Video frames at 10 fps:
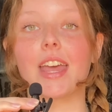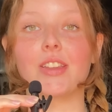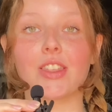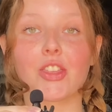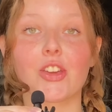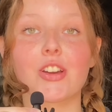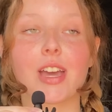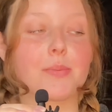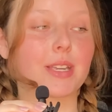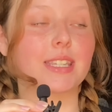And then third
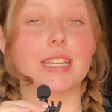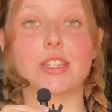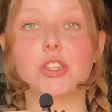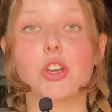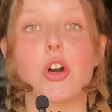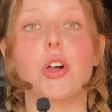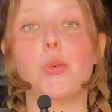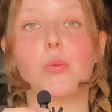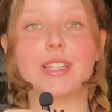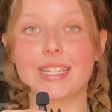up is this
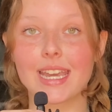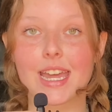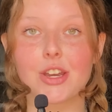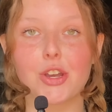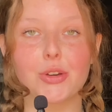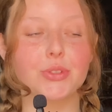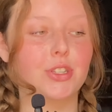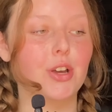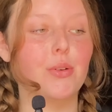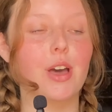skull. Once again, no
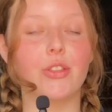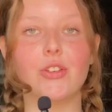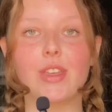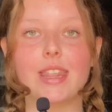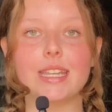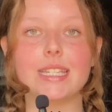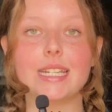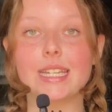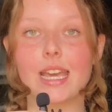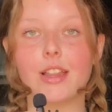sew other than the
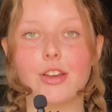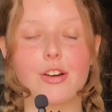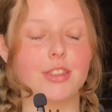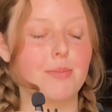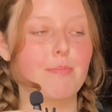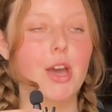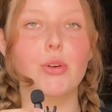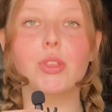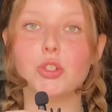detailing on the mouth.